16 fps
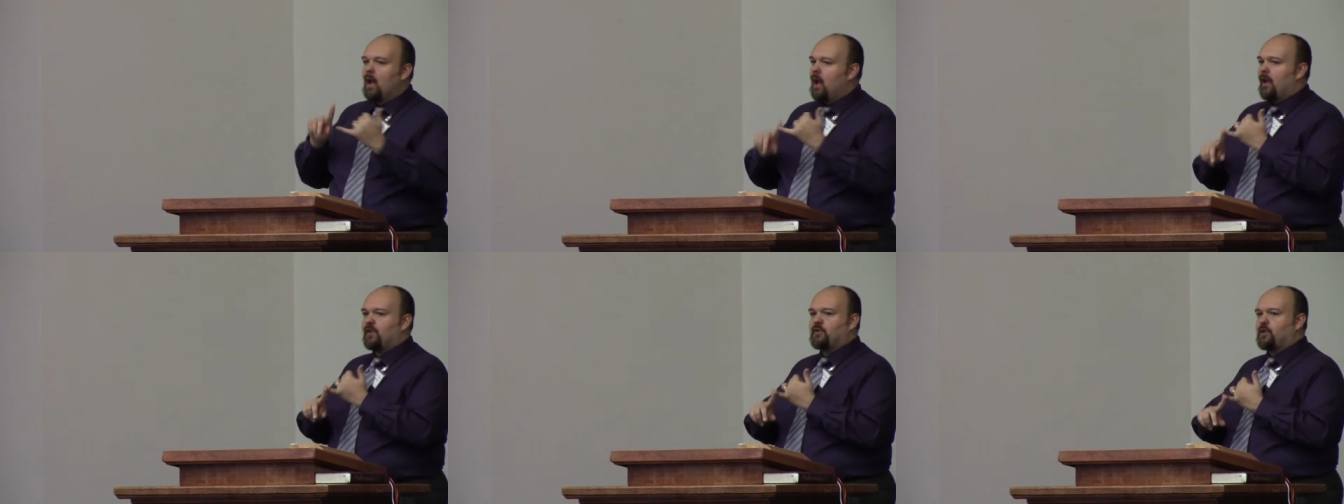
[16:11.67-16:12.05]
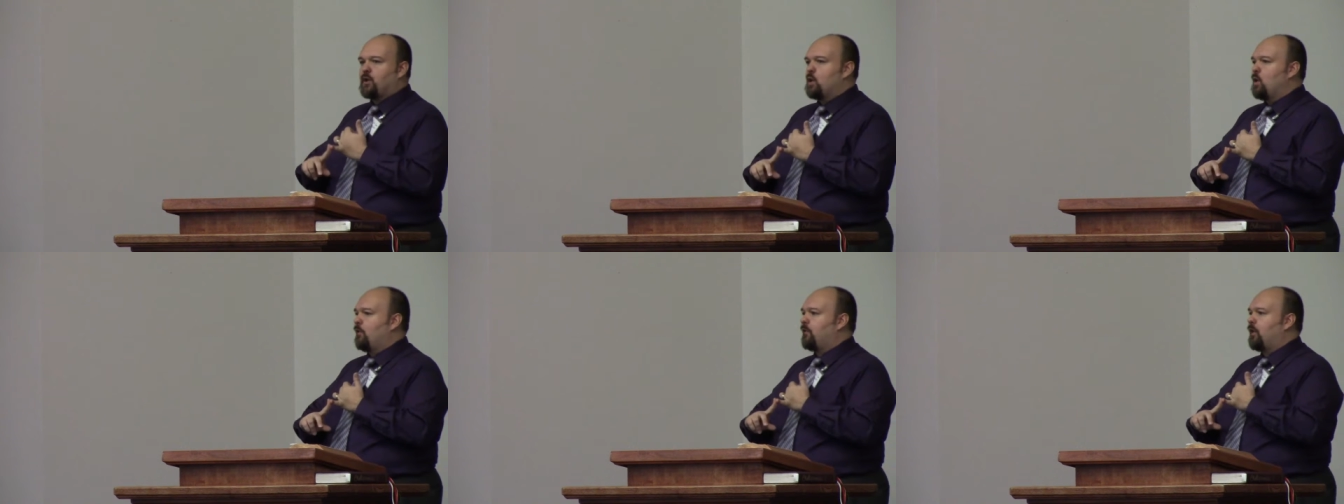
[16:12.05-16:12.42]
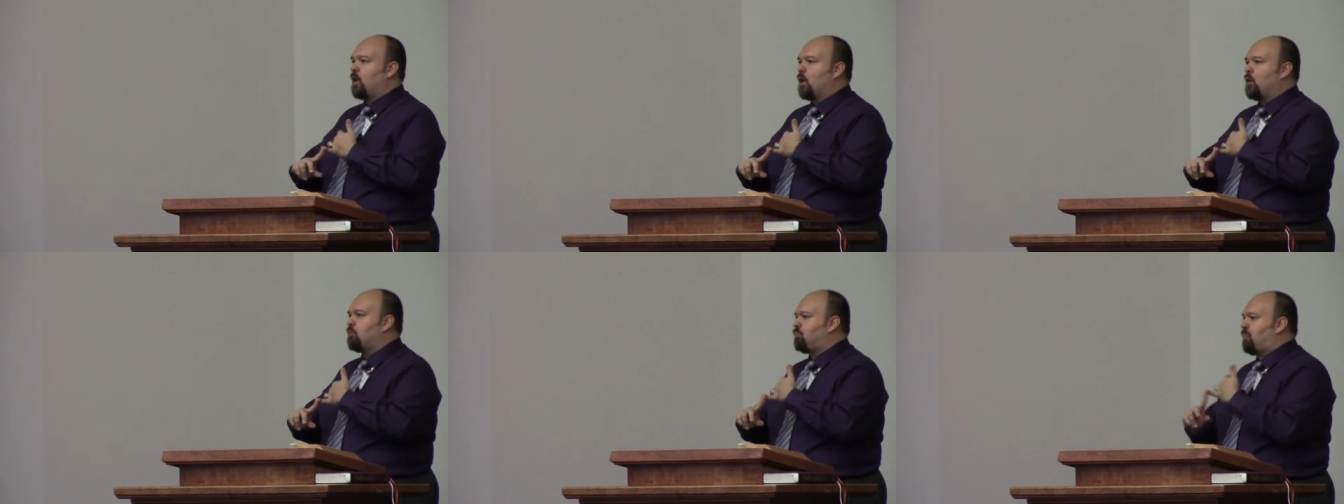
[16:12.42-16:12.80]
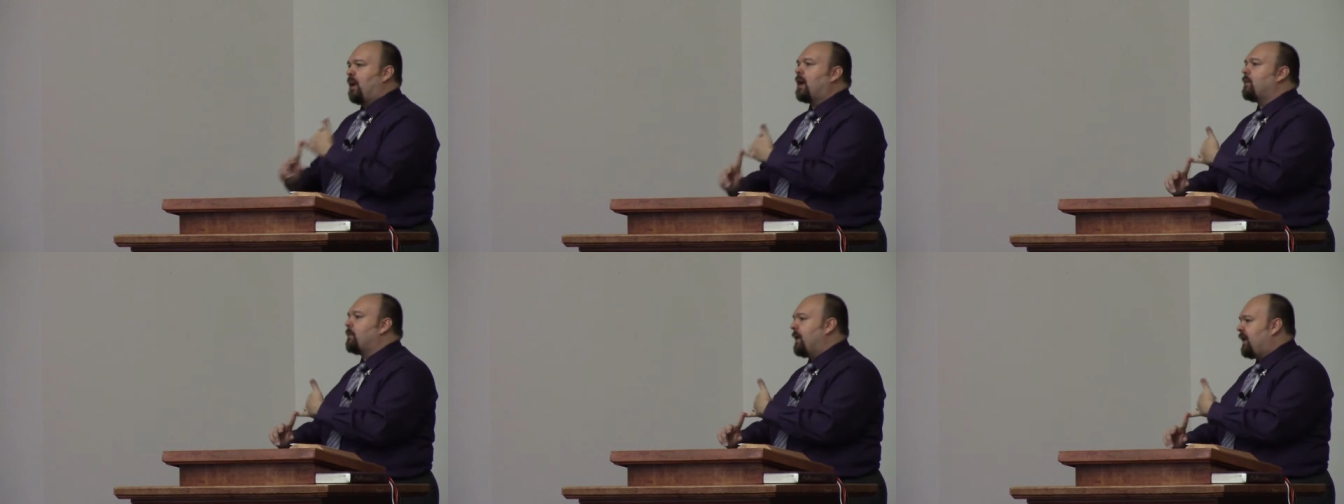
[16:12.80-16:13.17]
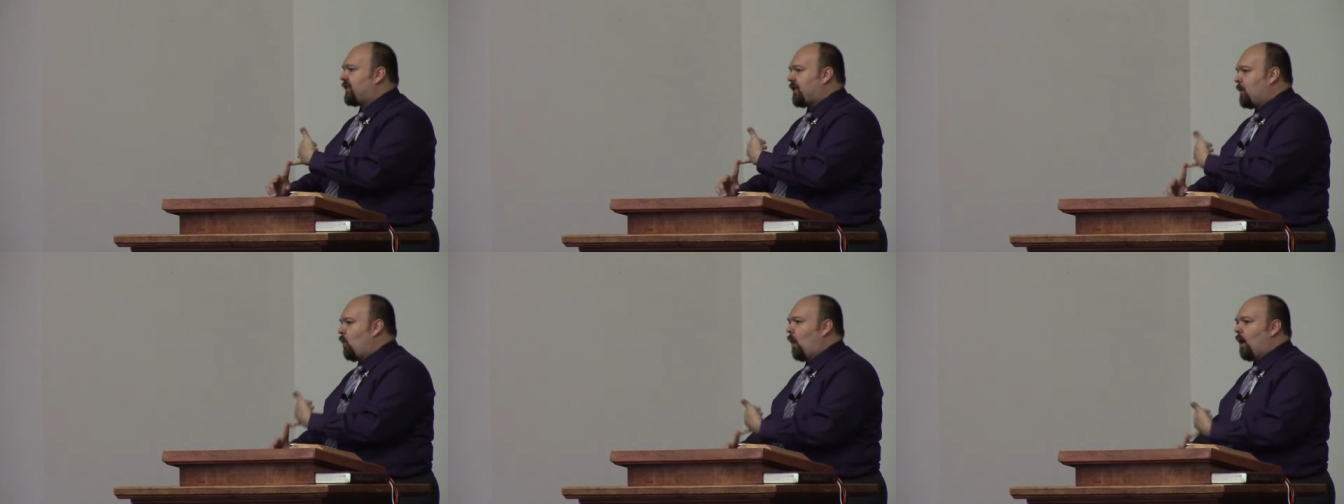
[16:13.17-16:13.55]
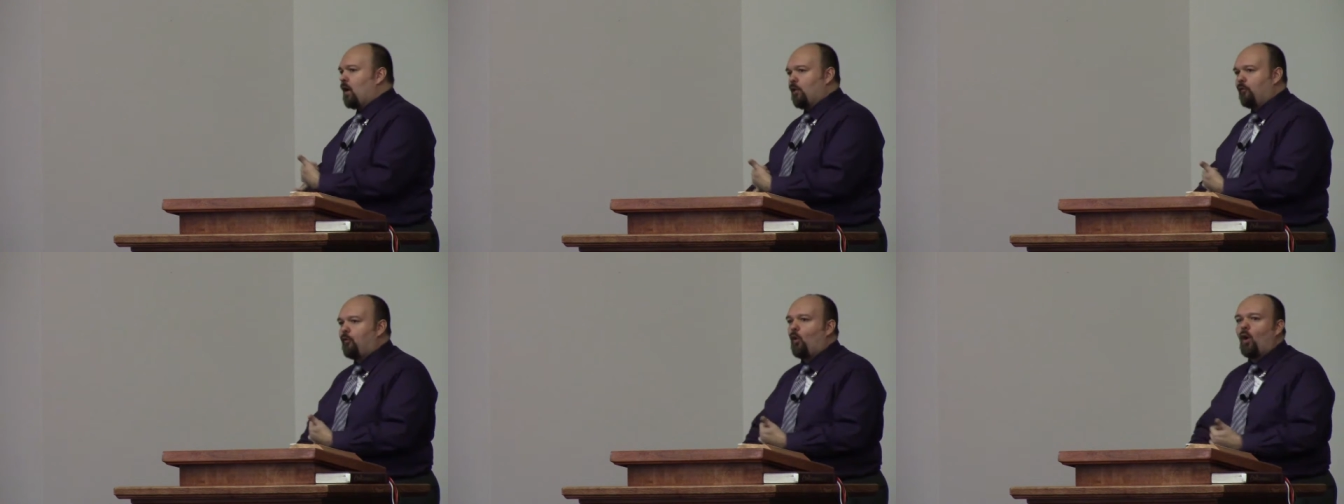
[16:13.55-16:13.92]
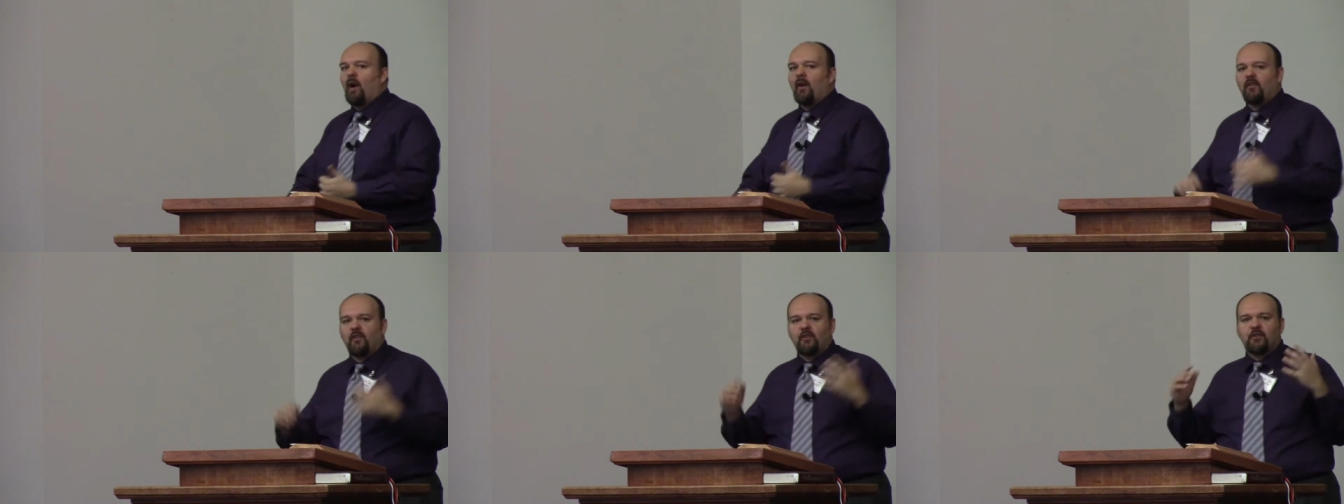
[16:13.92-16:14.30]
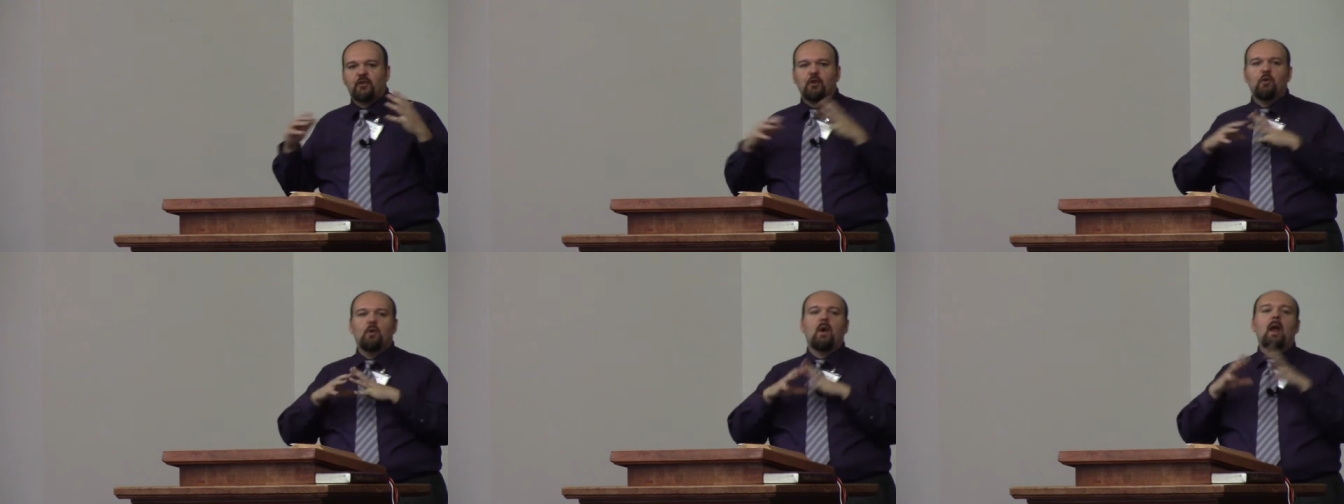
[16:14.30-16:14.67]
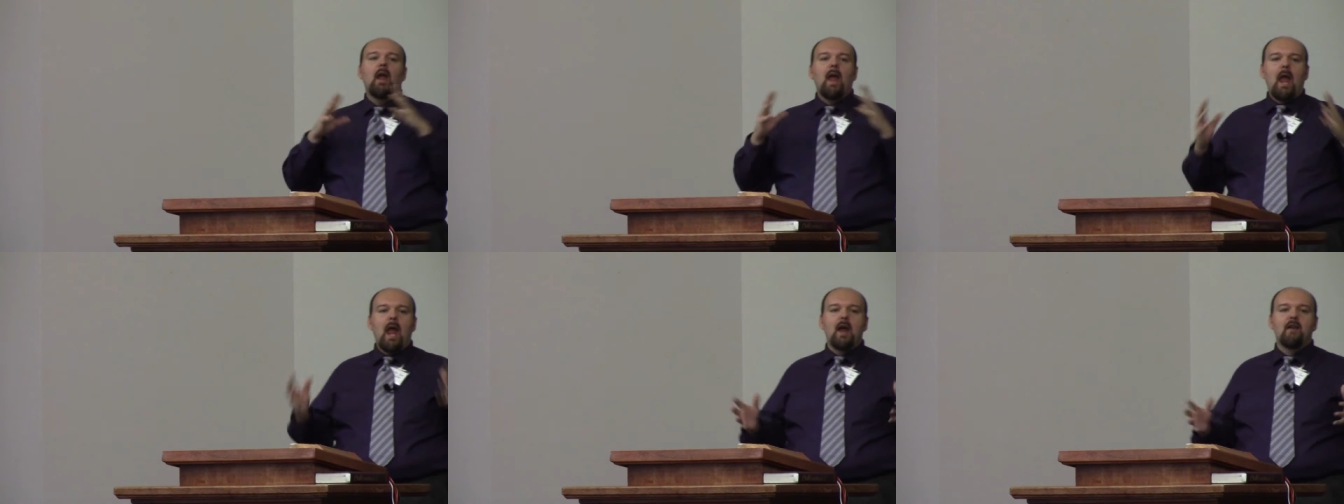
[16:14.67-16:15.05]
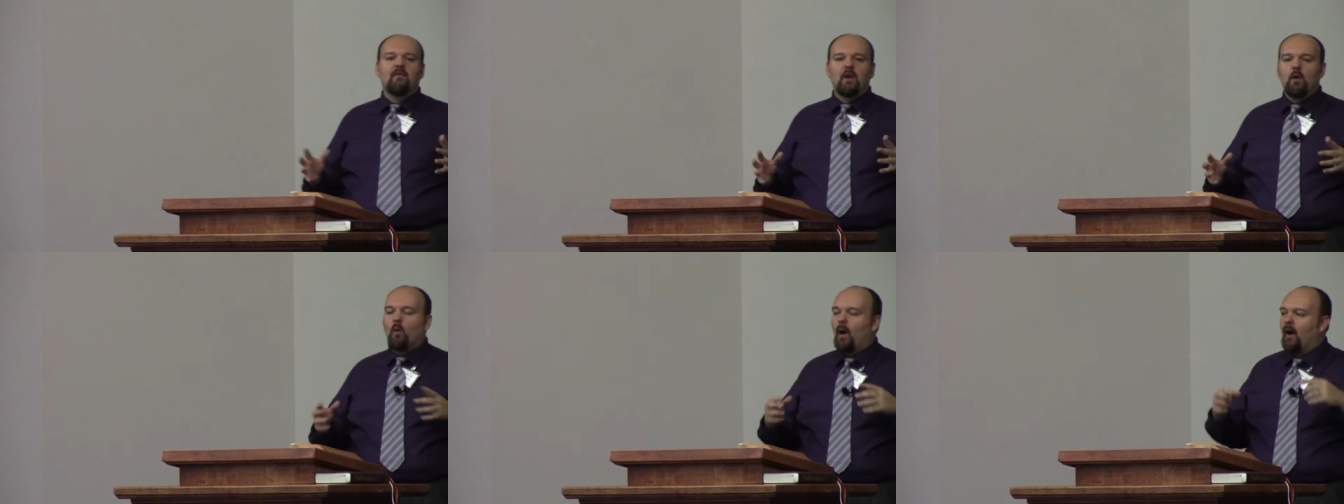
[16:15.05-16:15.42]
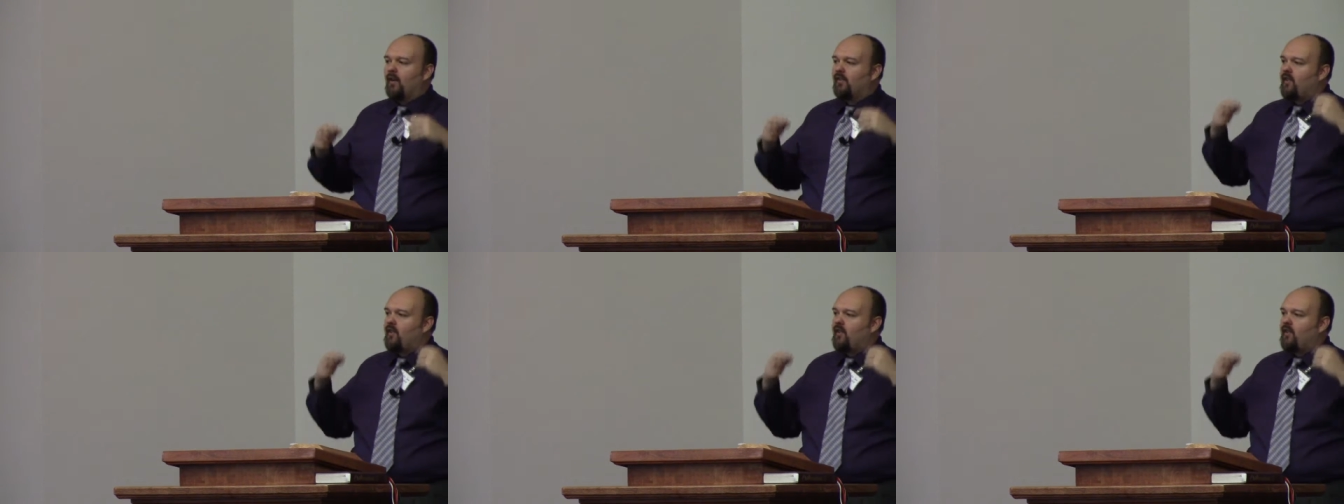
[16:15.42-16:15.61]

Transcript: it's true if you're a pygmy somewhere in a forest, it's true everywhere,